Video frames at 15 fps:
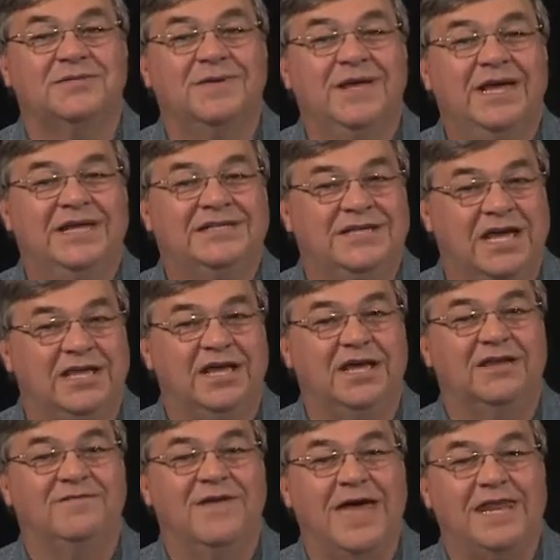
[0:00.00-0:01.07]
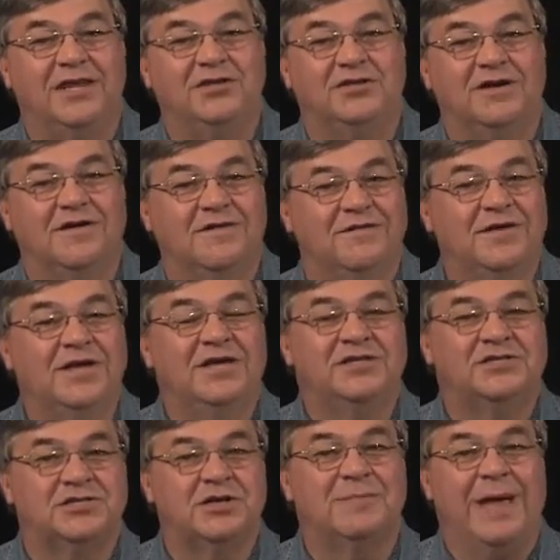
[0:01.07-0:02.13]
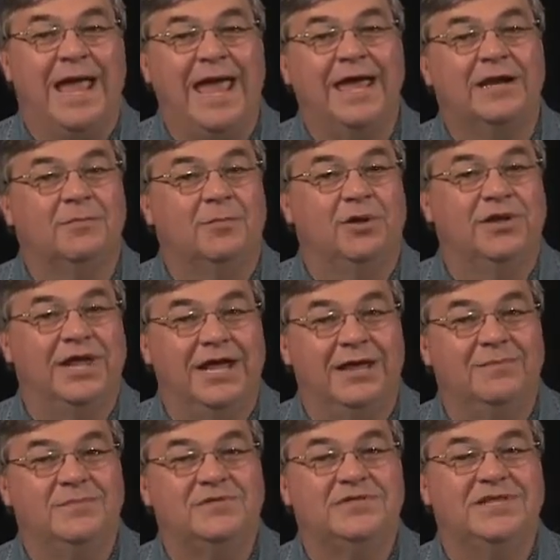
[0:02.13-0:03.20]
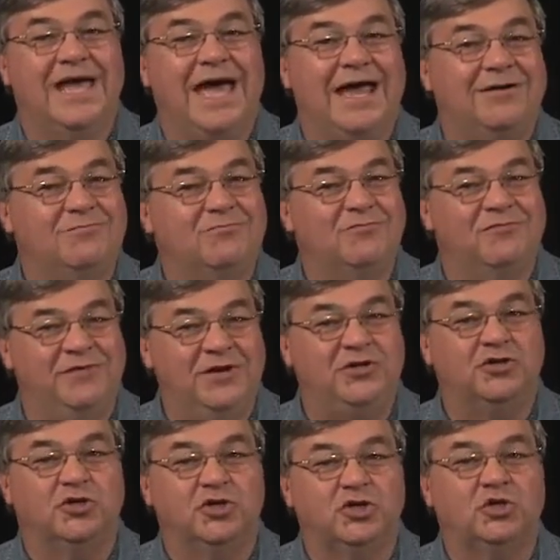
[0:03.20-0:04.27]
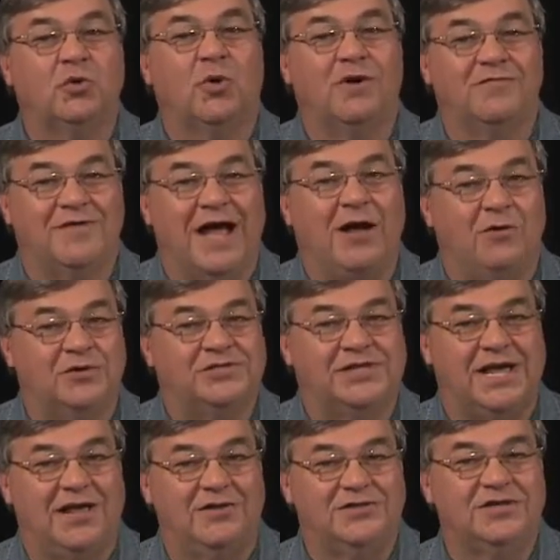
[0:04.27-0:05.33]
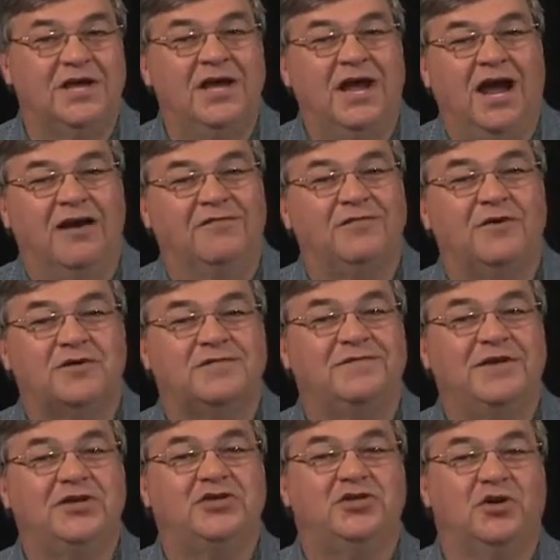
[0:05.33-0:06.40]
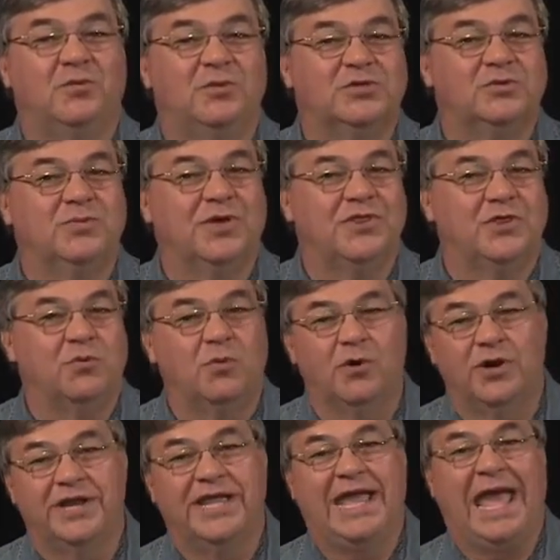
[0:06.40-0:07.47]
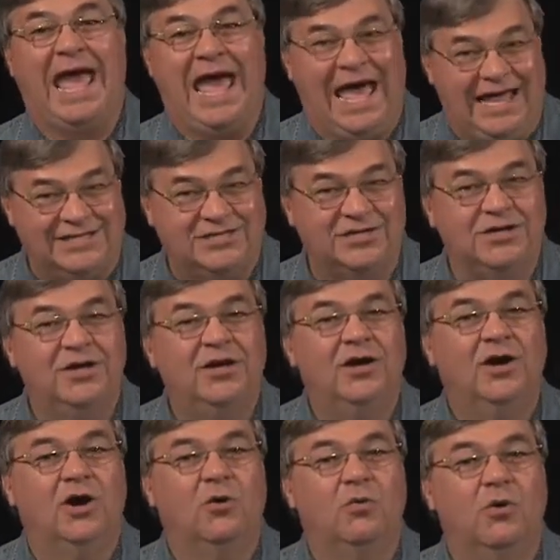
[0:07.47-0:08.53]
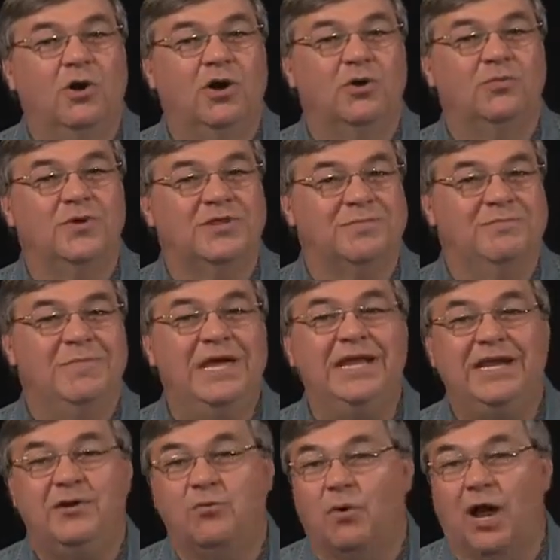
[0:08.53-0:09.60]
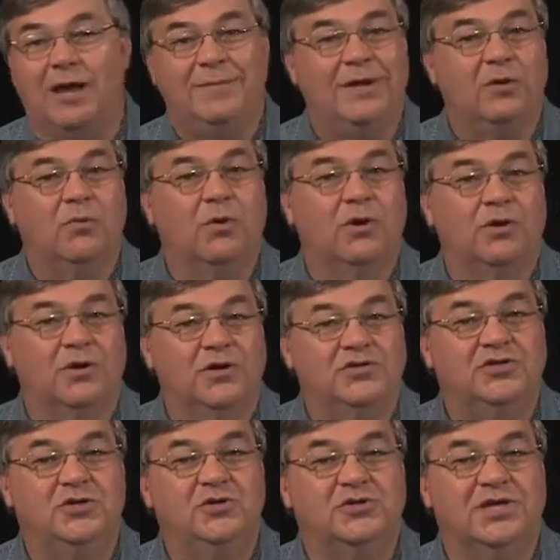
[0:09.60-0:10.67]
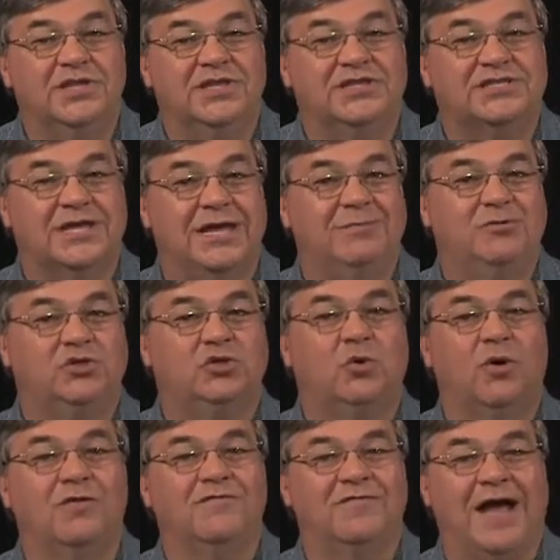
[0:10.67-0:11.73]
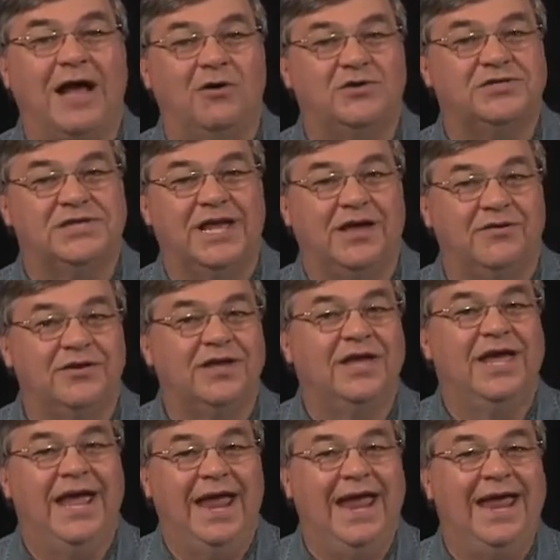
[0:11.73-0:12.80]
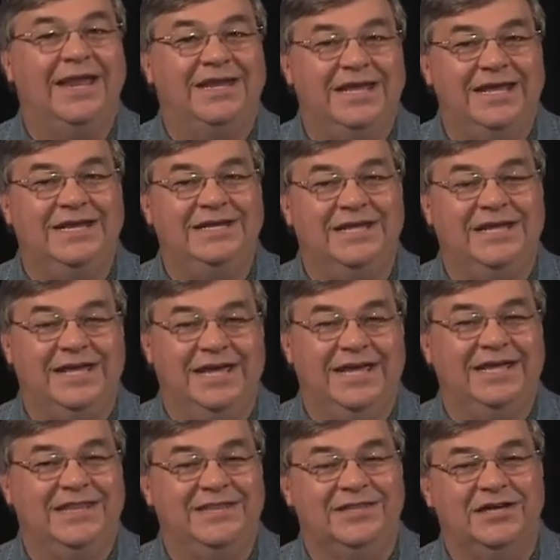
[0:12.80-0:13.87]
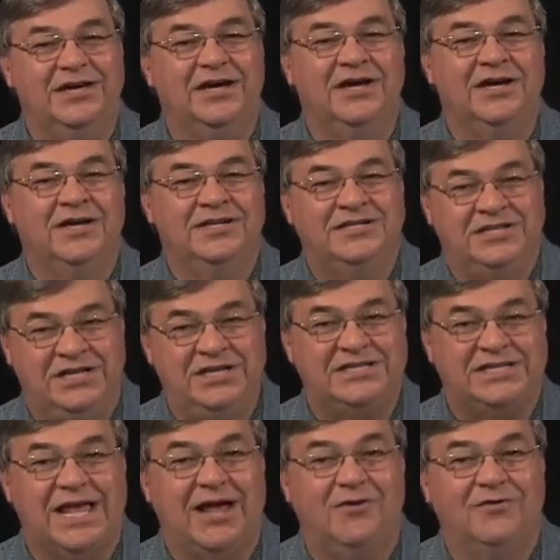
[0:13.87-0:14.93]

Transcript: taking advantage of some animal names that feature short vowel sounds. Our first venture was with the word cat, a word with many rhyming words using the same short vowel sound and ending in the T sound.